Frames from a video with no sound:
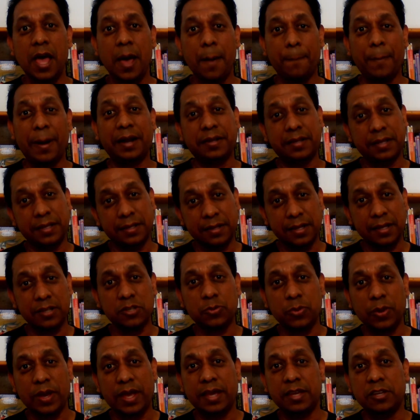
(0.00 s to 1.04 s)
but in
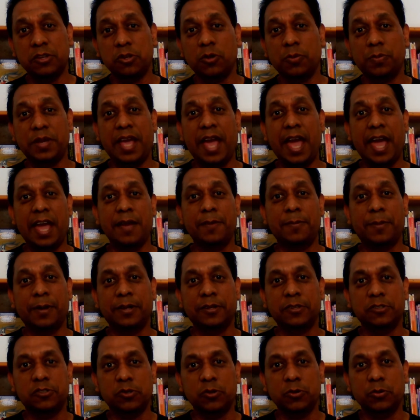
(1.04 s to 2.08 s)
this way you'll be
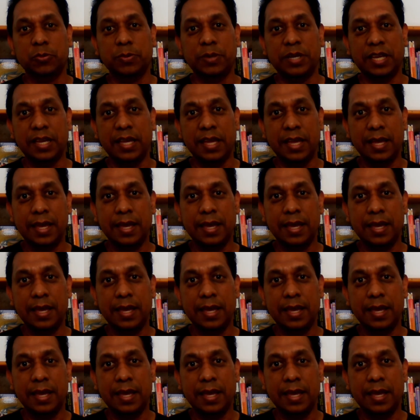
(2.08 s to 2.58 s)
able to be